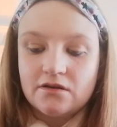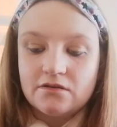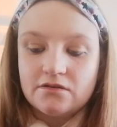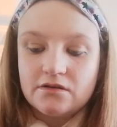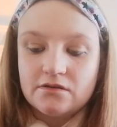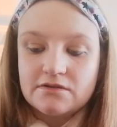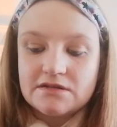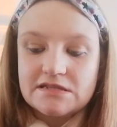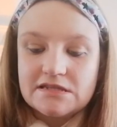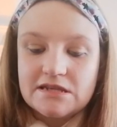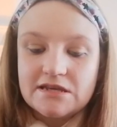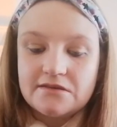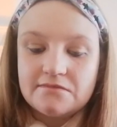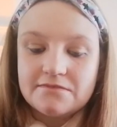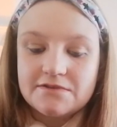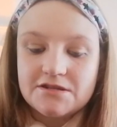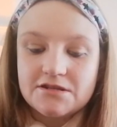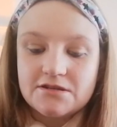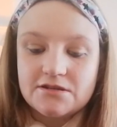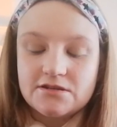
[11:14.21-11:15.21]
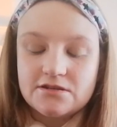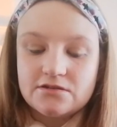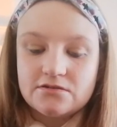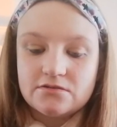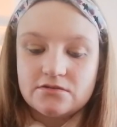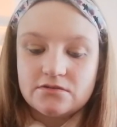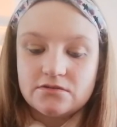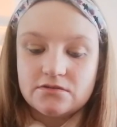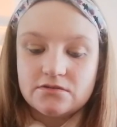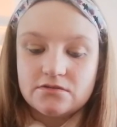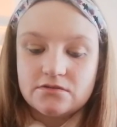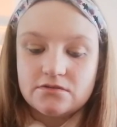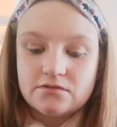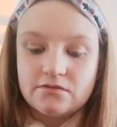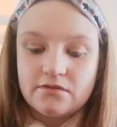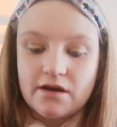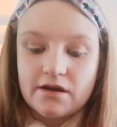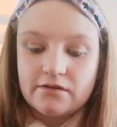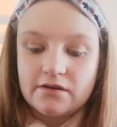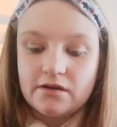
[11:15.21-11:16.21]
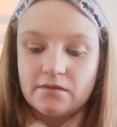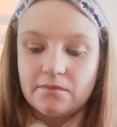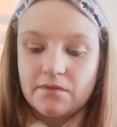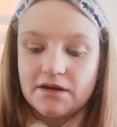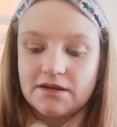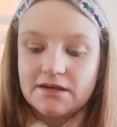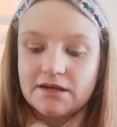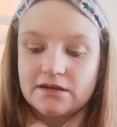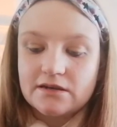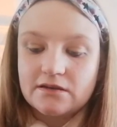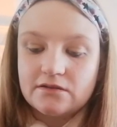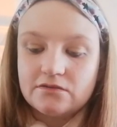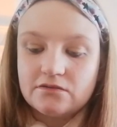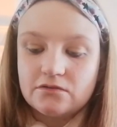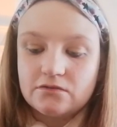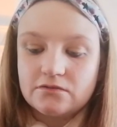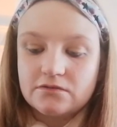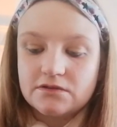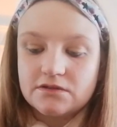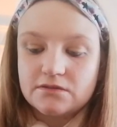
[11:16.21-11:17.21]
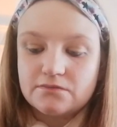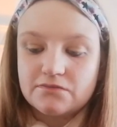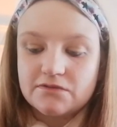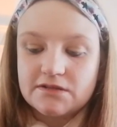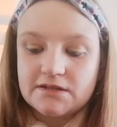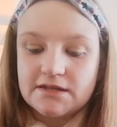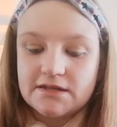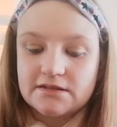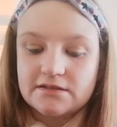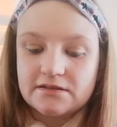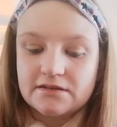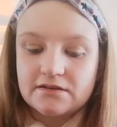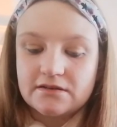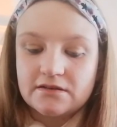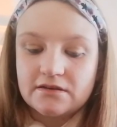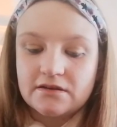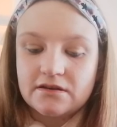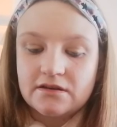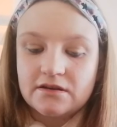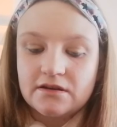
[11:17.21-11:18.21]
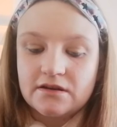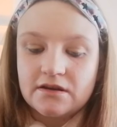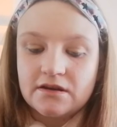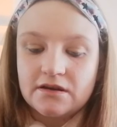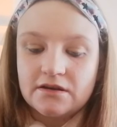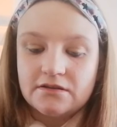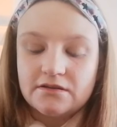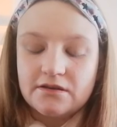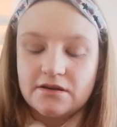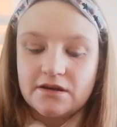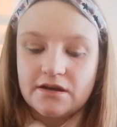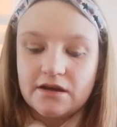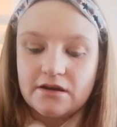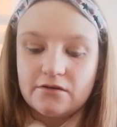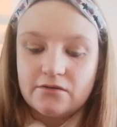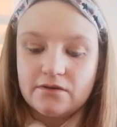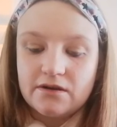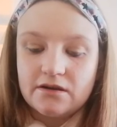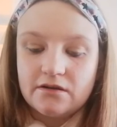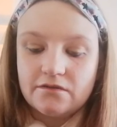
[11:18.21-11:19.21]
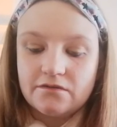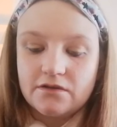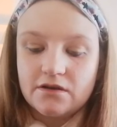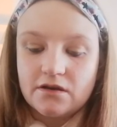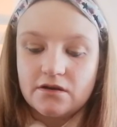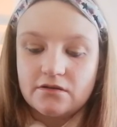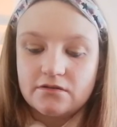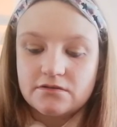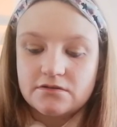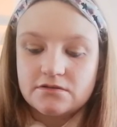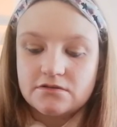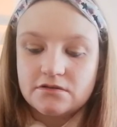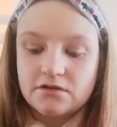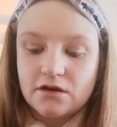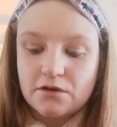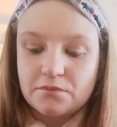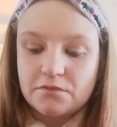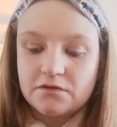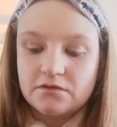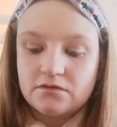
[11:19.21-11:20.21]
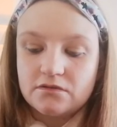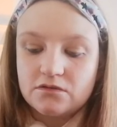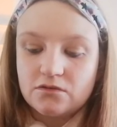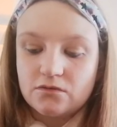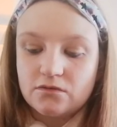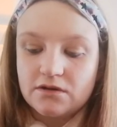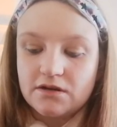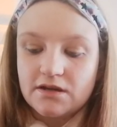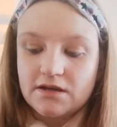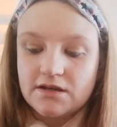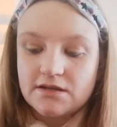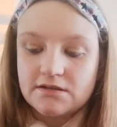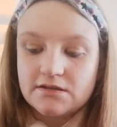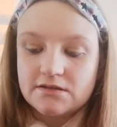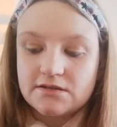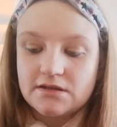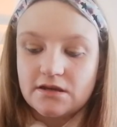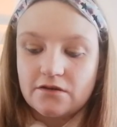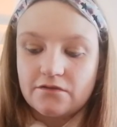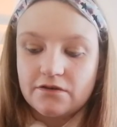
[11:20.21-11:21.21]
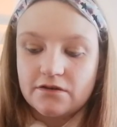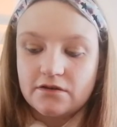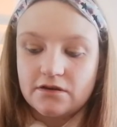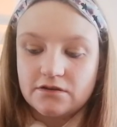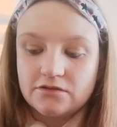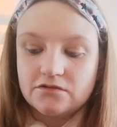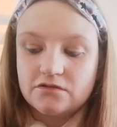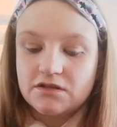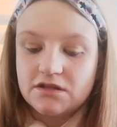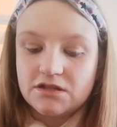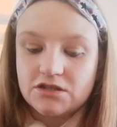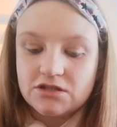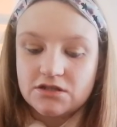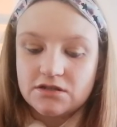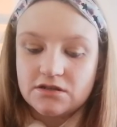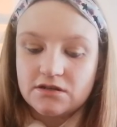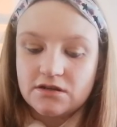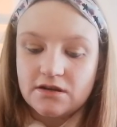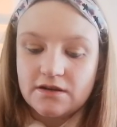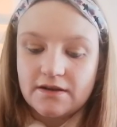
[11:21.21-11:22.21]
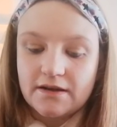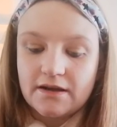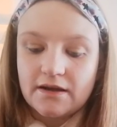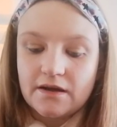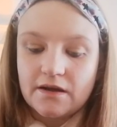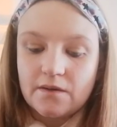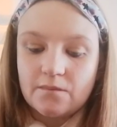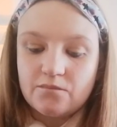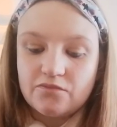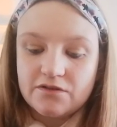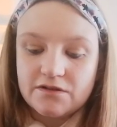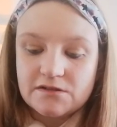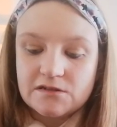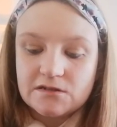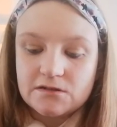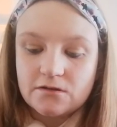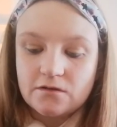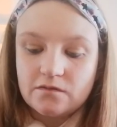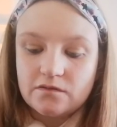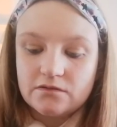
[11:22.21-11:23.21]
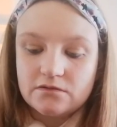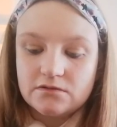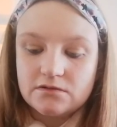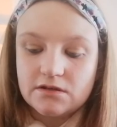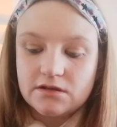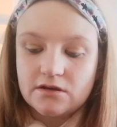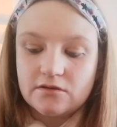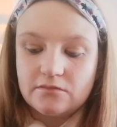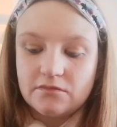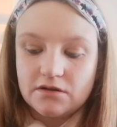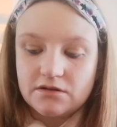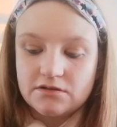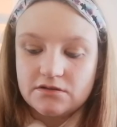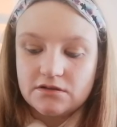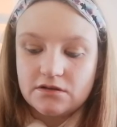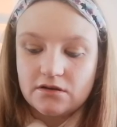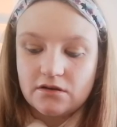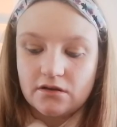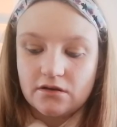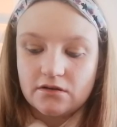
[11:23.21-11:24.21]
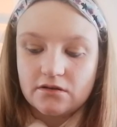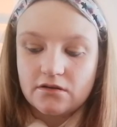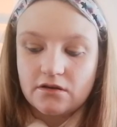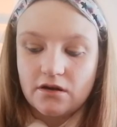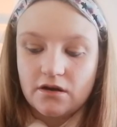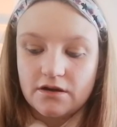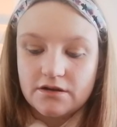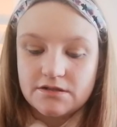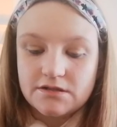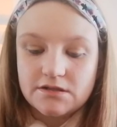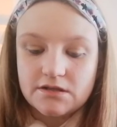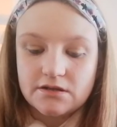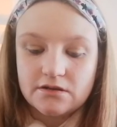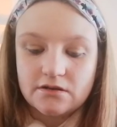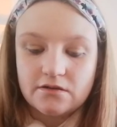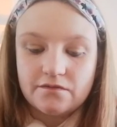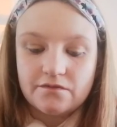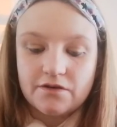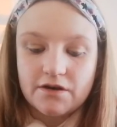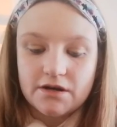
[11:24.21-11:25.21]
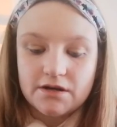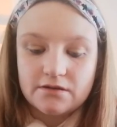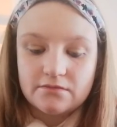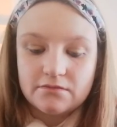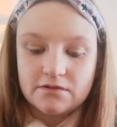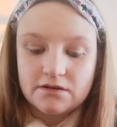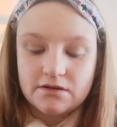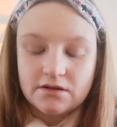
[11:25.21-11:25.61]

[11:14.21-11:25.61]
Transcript: Though asleep, she's surrounded by deadly thorns that protect her. The heroine of Girl Serpent Thorn is herself a contradiction, a princess who feels like a monster, cursed and confined,